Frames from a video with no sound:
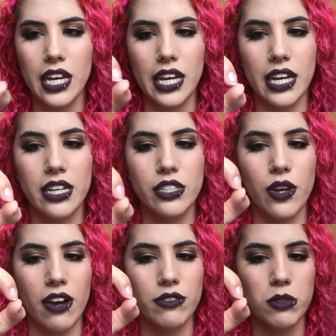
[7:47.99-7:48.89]
And you
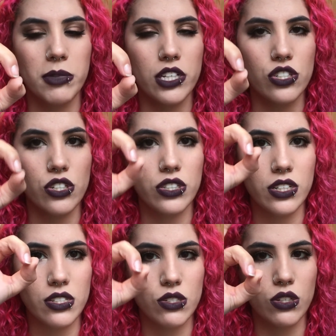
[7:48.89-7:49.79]
have to make sure that
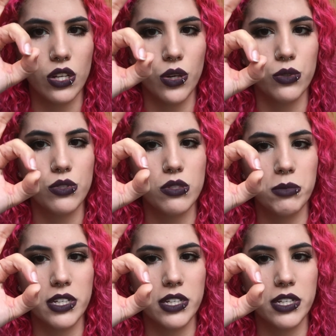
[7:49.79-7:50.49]
it's closed,